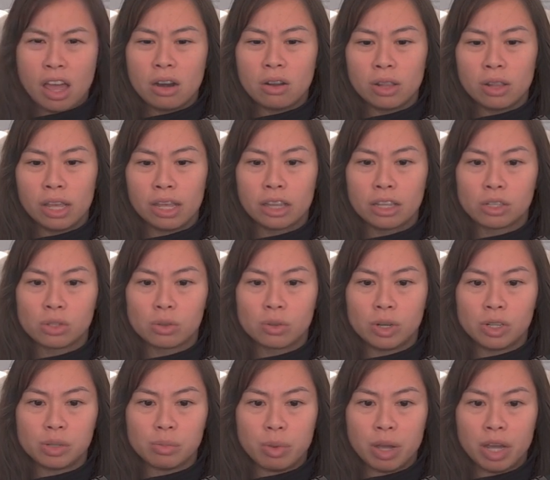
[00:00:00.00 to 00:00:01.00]
Uh, I don't like this
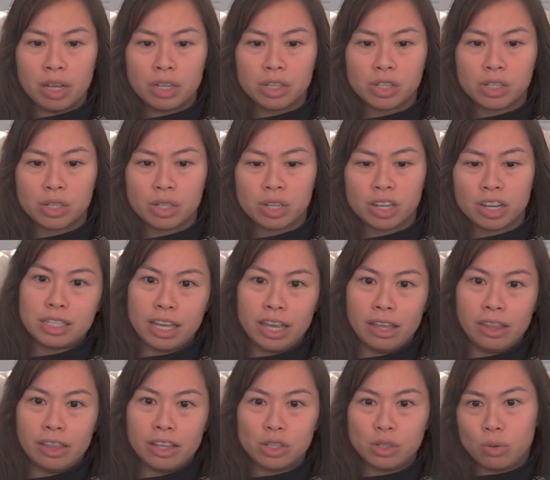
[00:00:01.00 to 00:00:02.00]
one as much. Let's
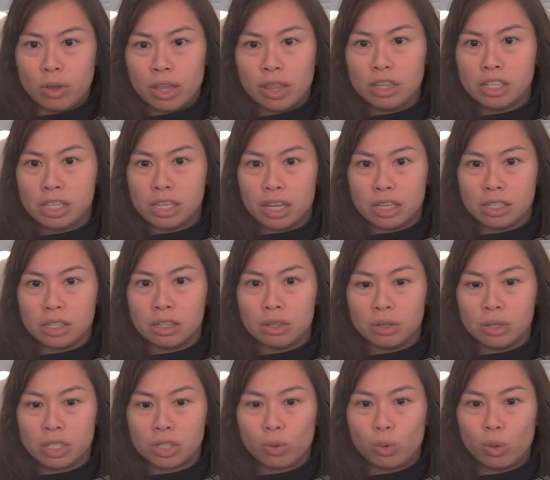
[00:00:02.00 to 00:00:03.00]
say this one, C.S.
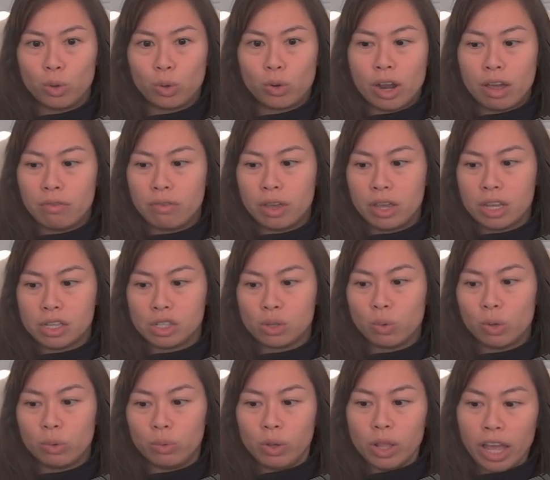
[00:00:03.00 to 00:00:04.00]
Lewis quote graphic is
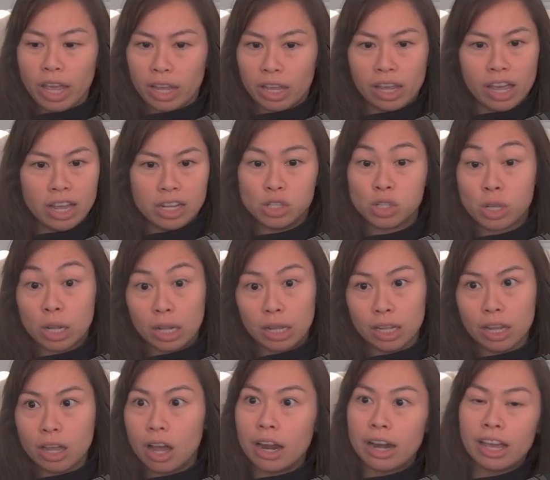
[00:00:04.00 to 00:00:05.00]
the one we like. Again, just
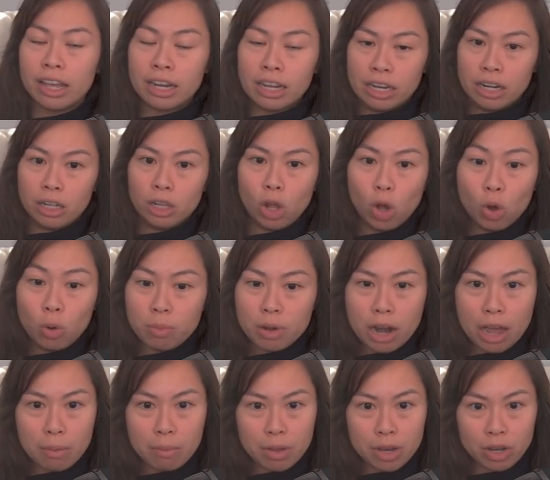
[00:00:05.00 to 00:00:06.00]
click on it and it'll
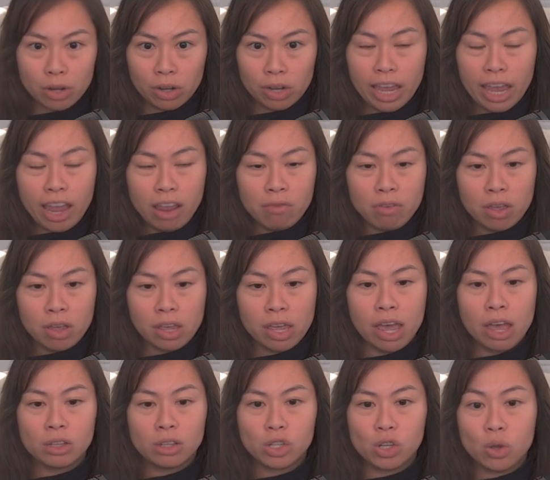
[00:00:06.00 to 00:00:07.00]
open up in your Canva
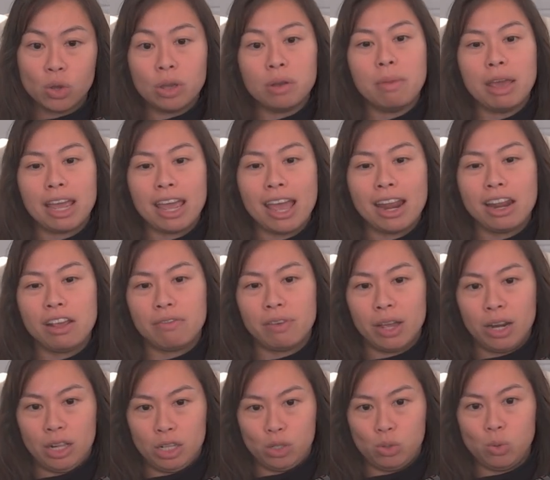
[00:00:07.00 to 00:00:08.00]
account so you can make any
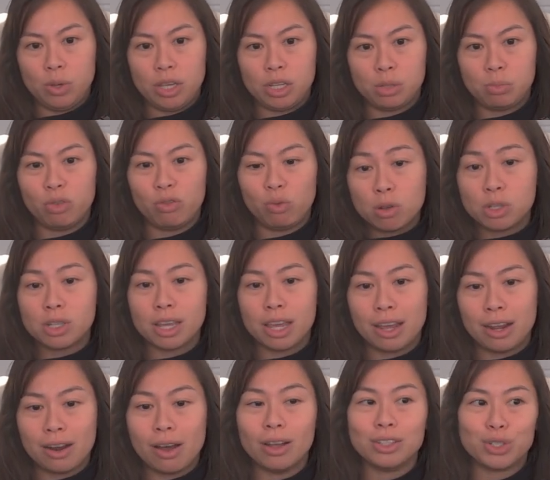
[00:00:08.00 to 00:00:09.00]
final tweaks
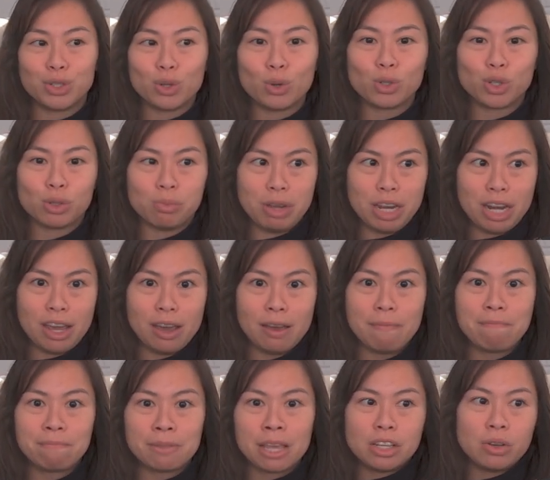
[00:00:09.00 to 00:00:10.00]
posting it on social
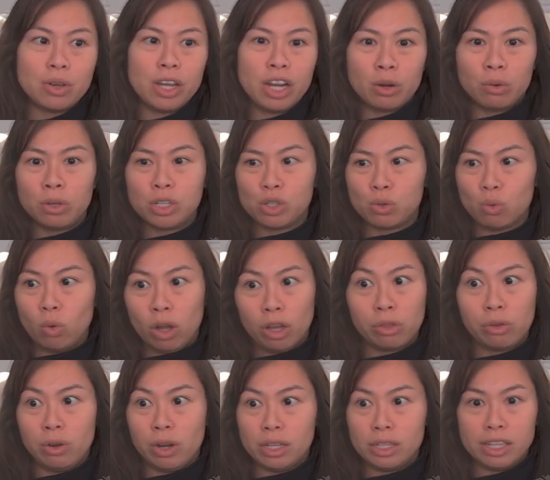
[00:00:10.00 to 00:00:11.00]
media. So here we just
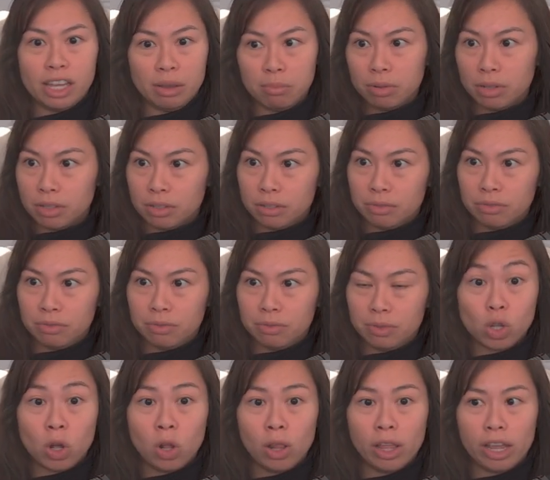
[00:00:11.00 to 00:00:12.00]
walk through an example of
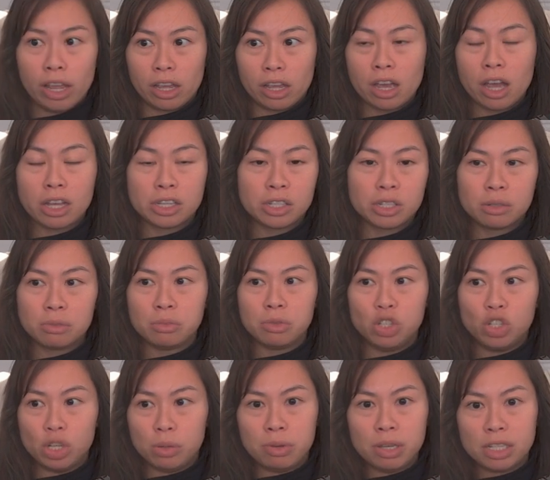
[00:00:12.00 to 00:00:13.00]
installing a
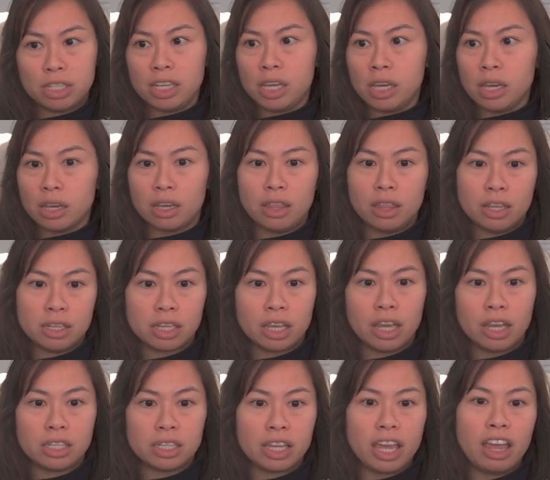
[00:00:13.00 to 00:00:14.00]
custom GPT, in this
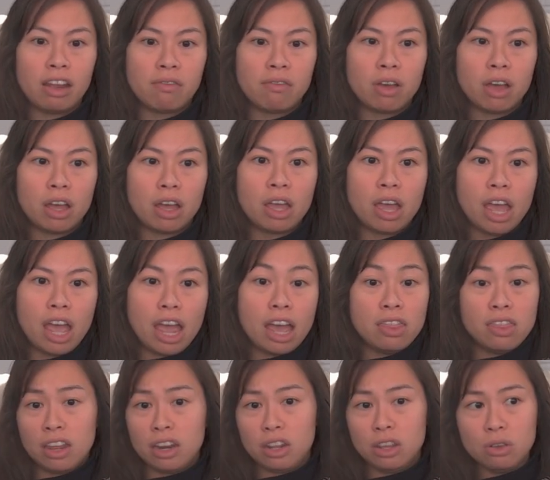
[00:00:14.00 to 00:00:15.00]
case Canva,
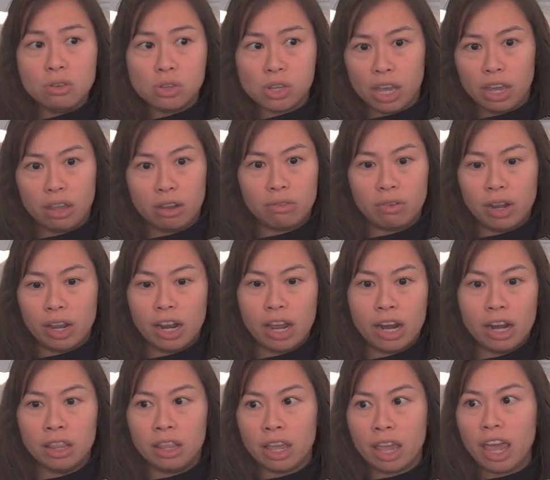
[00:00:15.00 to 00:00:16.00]
and then using it right
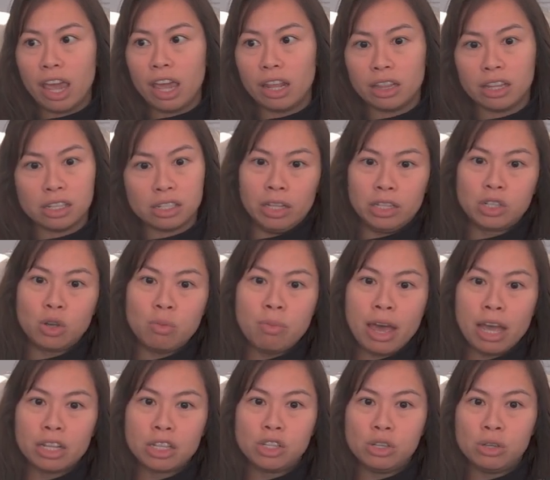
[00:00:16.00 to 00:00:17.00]
out of the gate. Okay, let's go
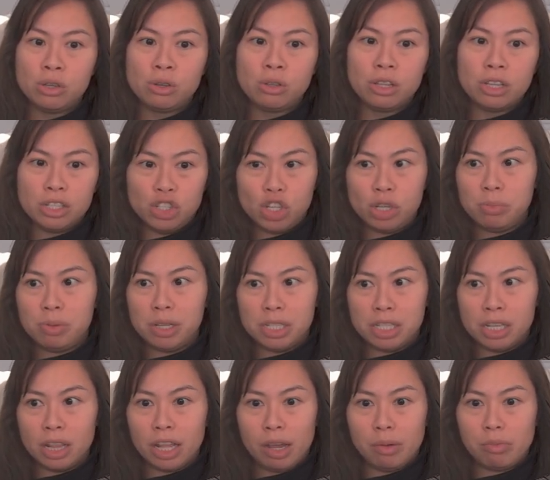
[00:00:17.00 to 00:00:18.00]
back to the
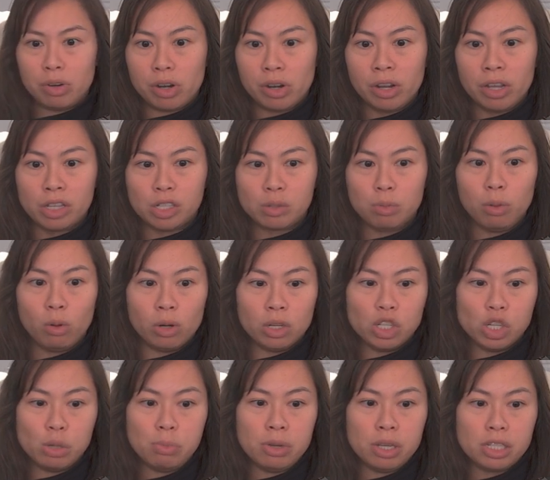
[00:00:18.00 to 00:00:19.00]
GPT library,
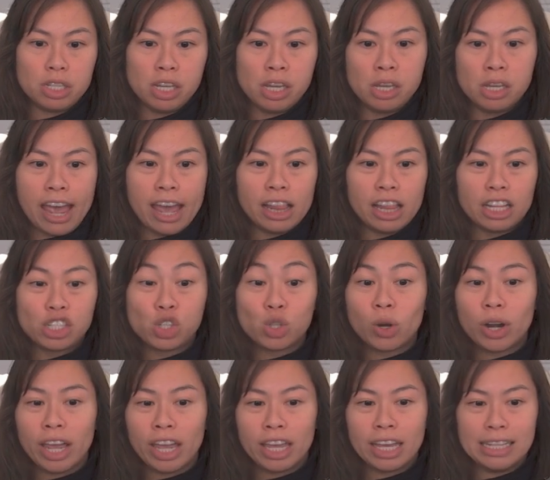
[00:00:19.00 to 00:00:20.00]
explore GPT, and let's
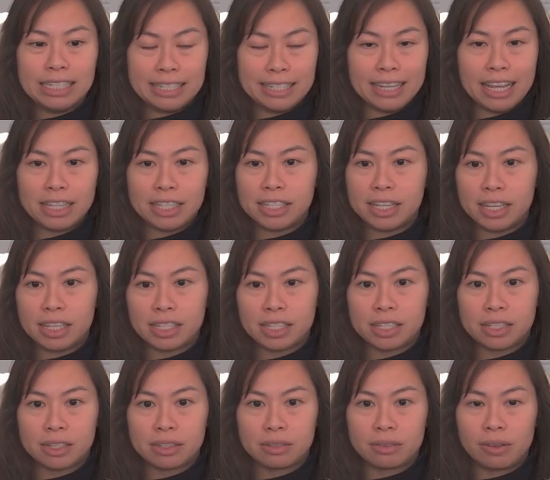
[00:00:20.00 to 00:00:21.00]
try
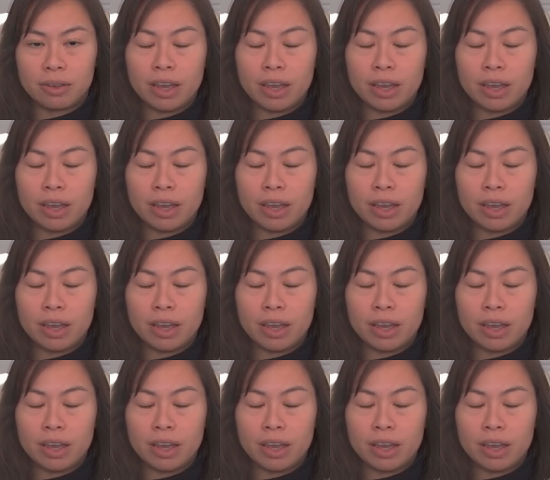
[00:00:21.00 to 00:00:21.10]
consensus.